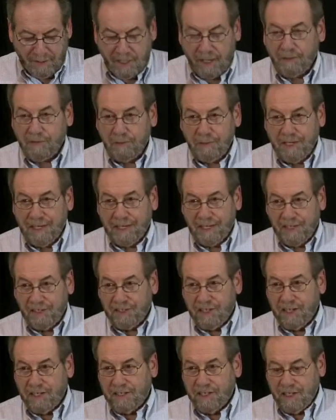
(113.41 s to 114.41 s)
You have to be at
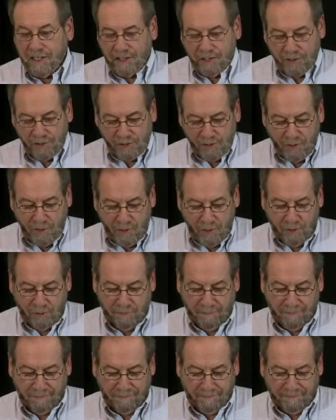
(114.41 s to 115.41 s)
least 18 years
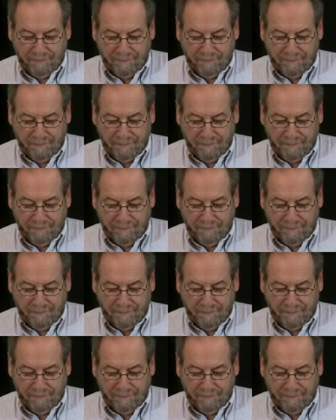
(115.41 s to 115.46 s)
old.